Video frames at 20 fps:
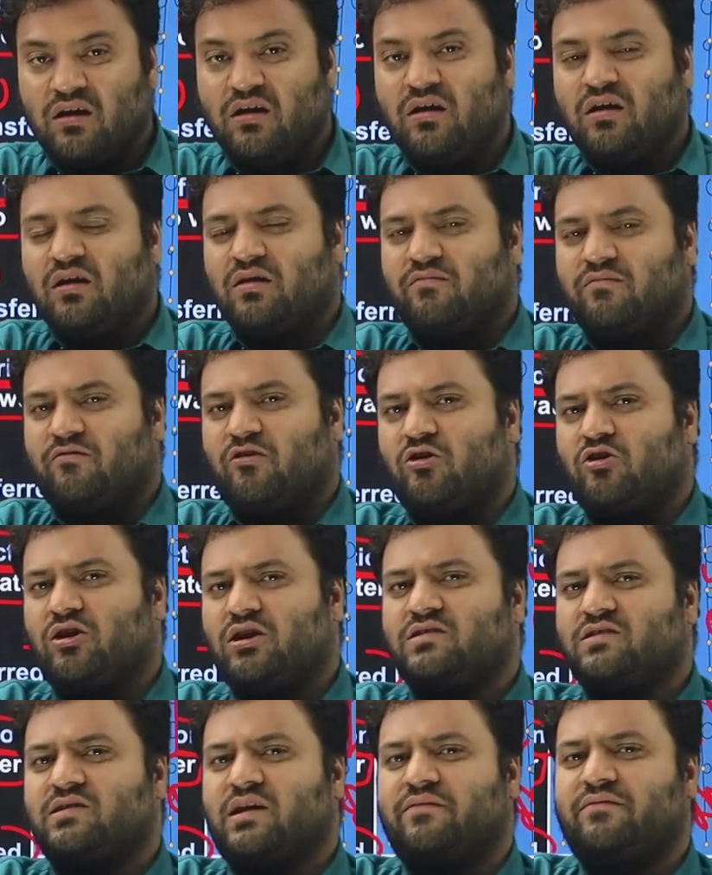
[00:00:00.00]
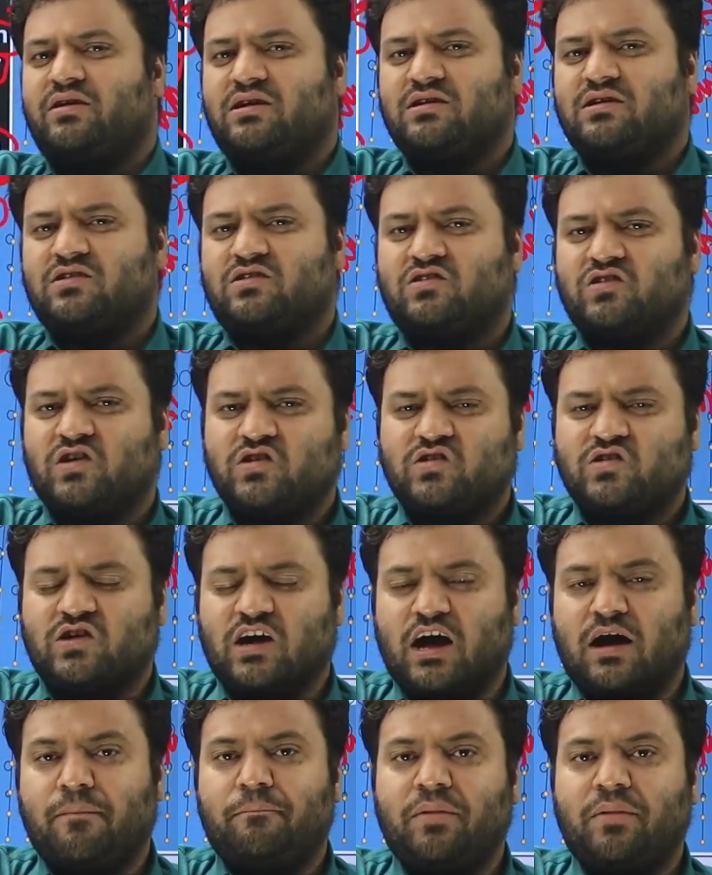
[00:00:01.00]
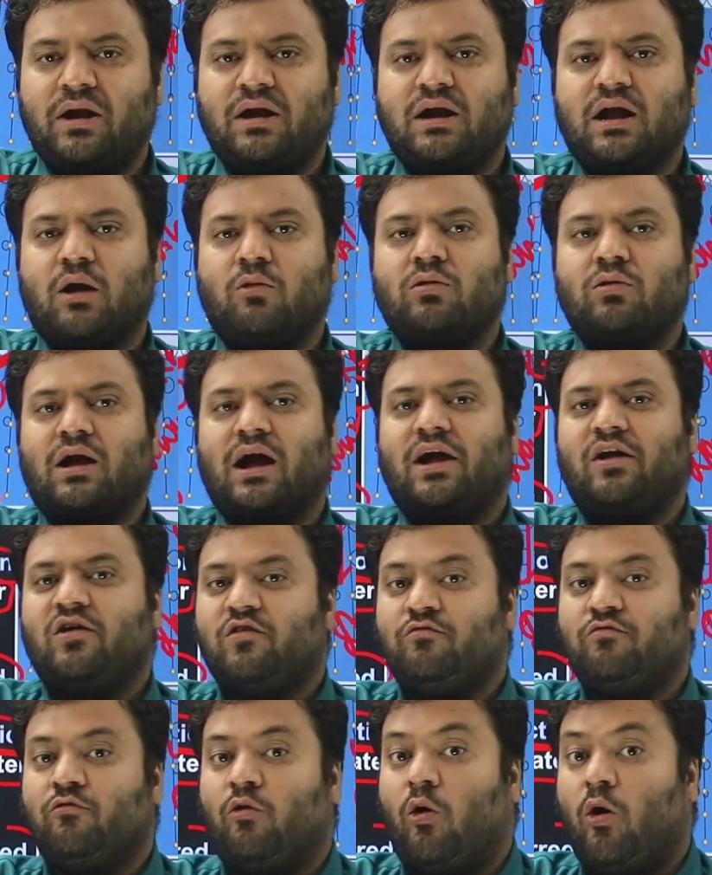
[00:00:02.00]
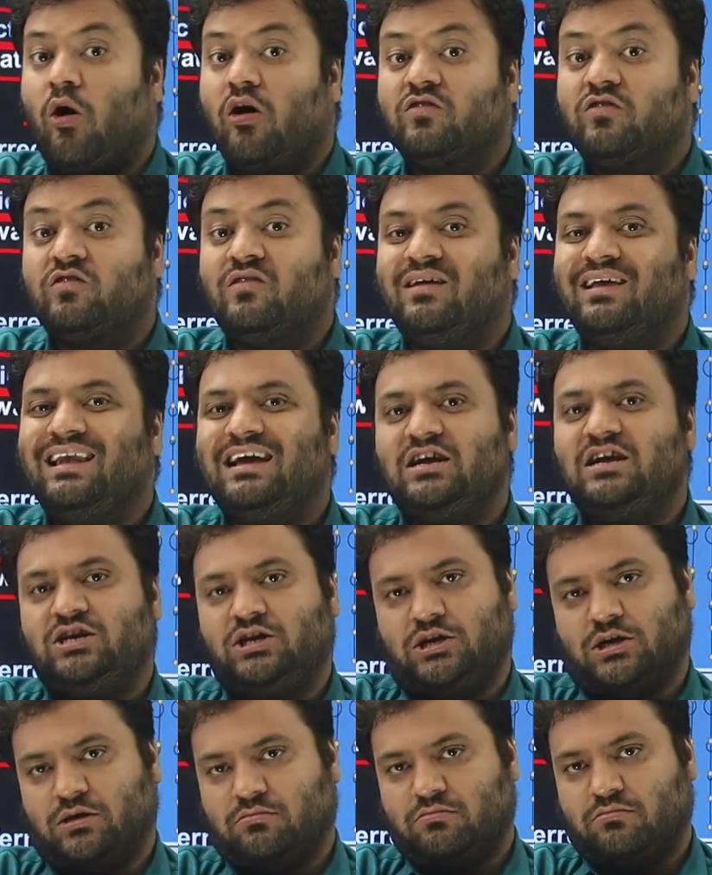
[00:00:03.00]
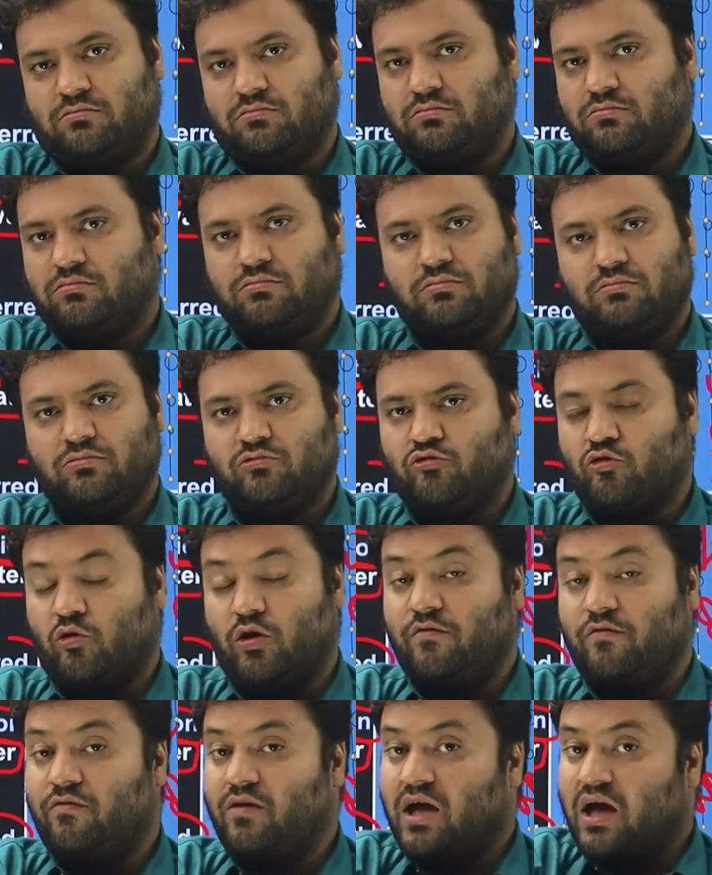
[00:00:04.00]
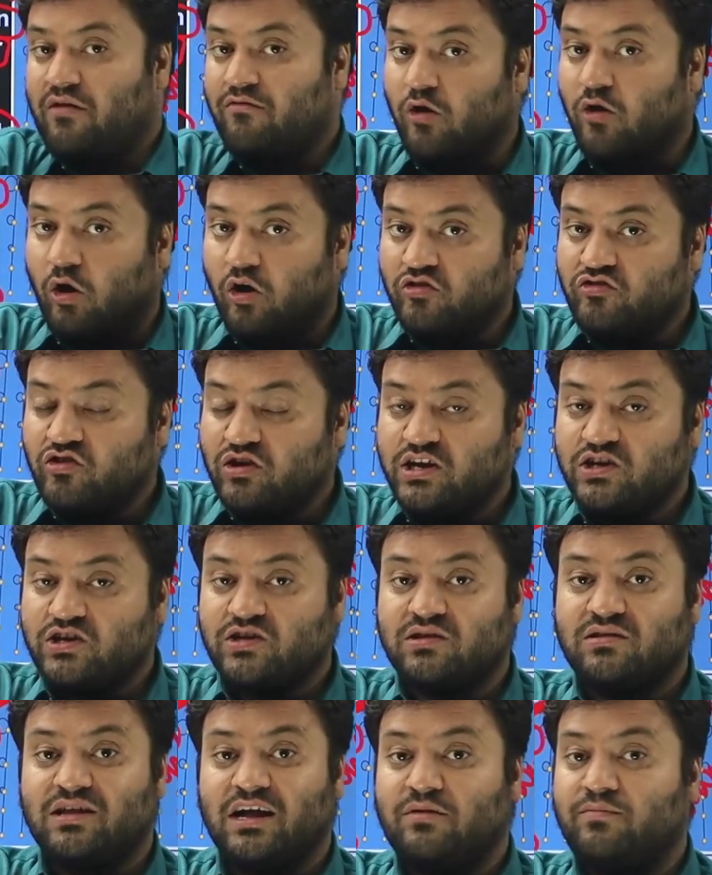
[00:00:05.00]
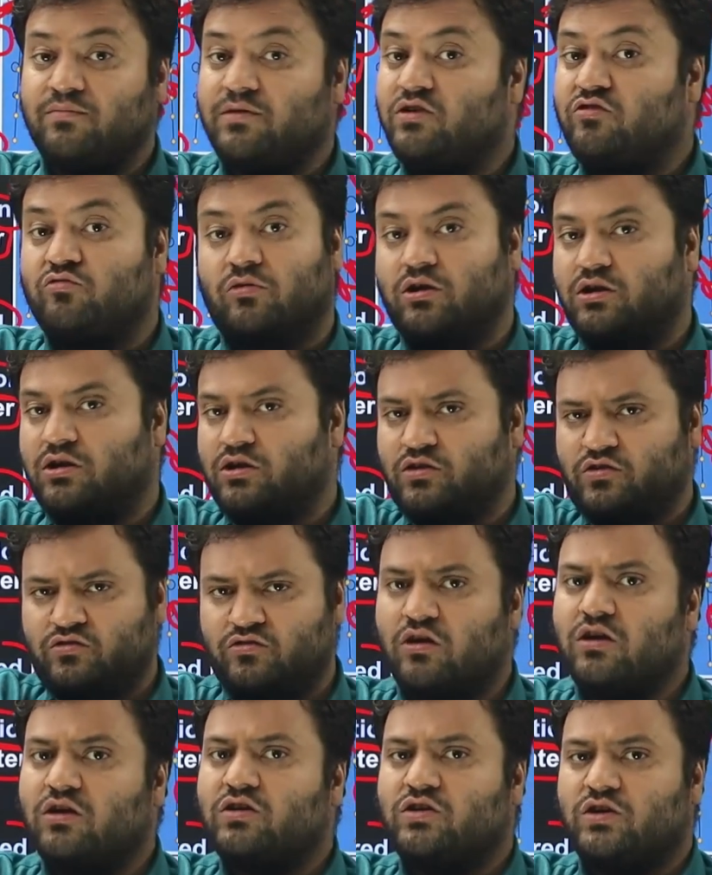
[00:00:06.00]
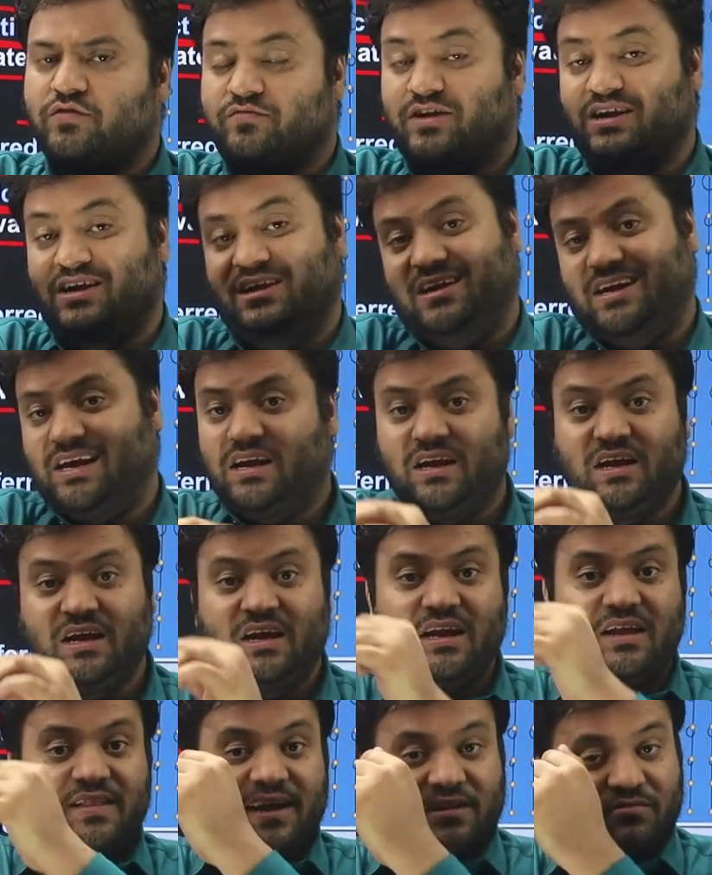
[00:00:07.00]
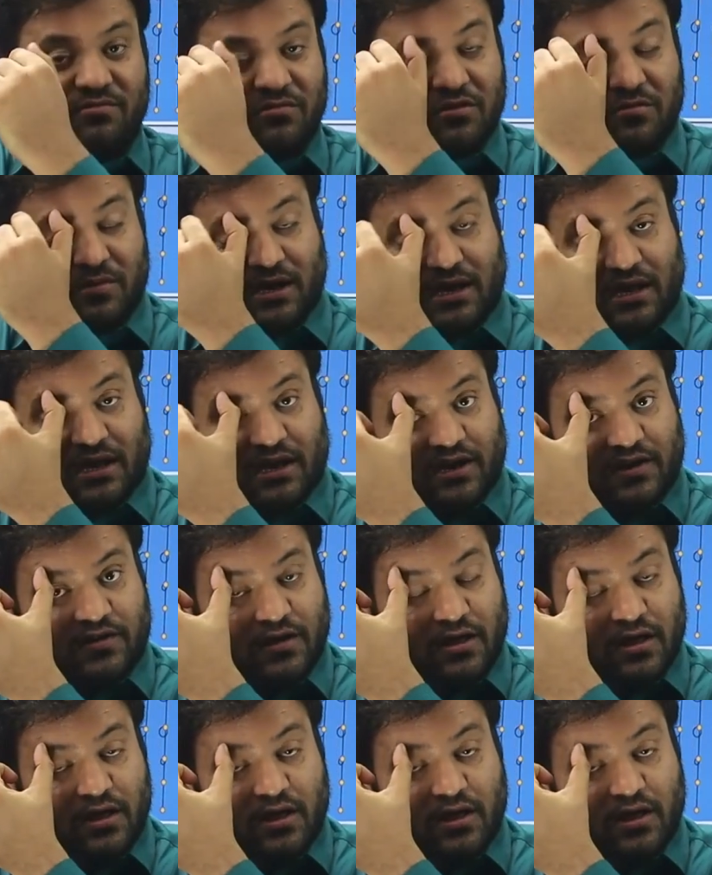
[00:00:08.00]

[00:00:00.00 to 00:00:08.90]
water is having a just up and down kind of oscillation. So if we have an oscillation, that means water is not shifting. Technically that would be correct.